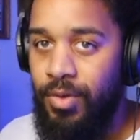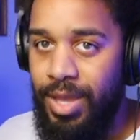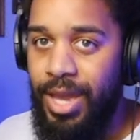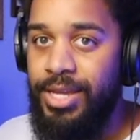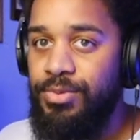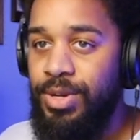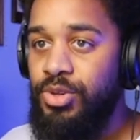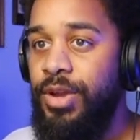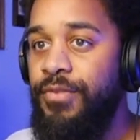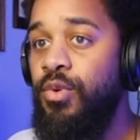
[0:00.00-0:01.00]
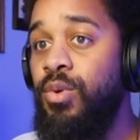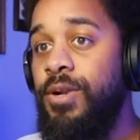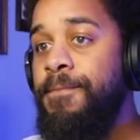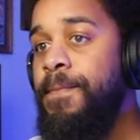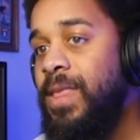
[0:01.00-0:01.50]
Okay, it's pretty
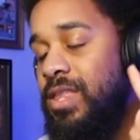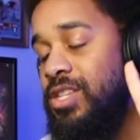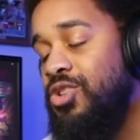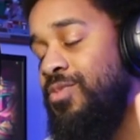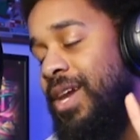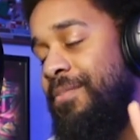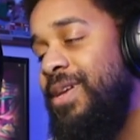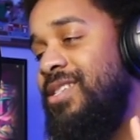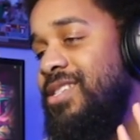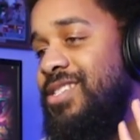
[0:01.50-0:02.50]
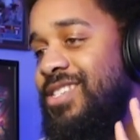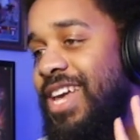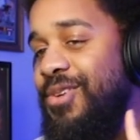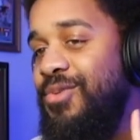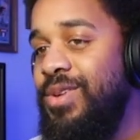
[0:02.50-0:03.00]
straightforward. The two main pieces
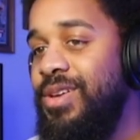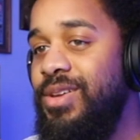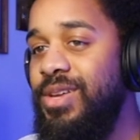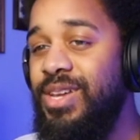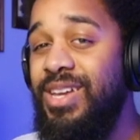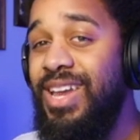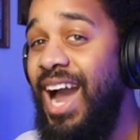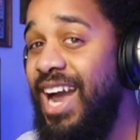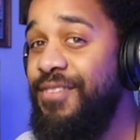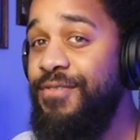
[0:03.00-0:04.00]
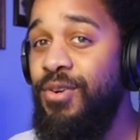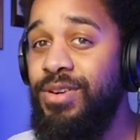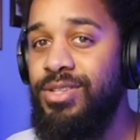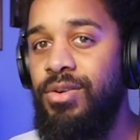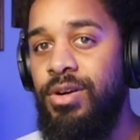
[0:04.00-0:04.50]
that we kind of
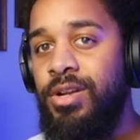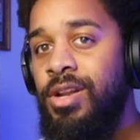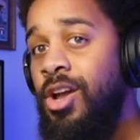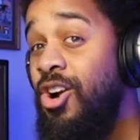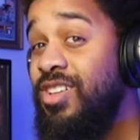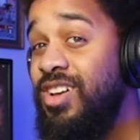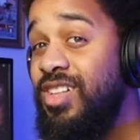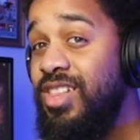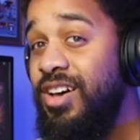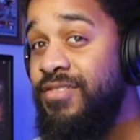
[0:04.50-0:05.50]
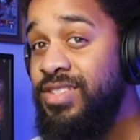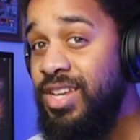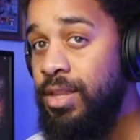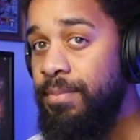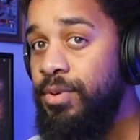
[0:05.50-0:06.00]
focus on are the gloves
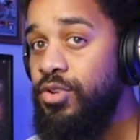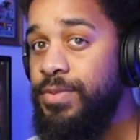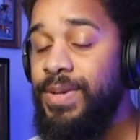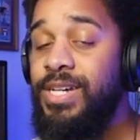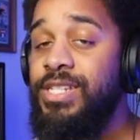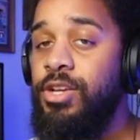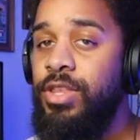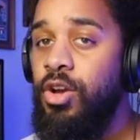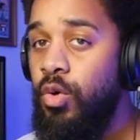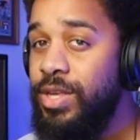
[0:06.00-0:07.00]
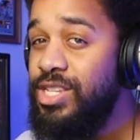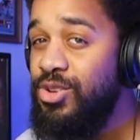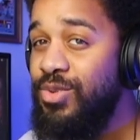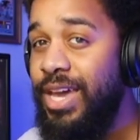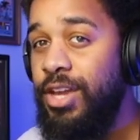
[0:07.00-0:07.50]
and the boots because they're the only
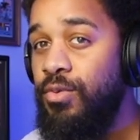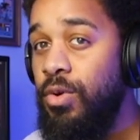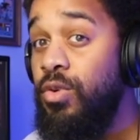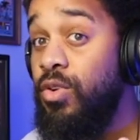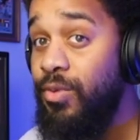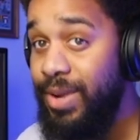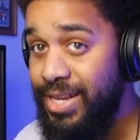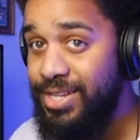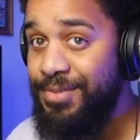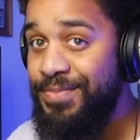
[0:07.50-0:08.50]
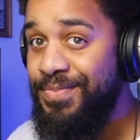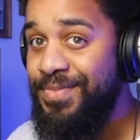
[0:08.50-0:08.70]
two that can roll crit.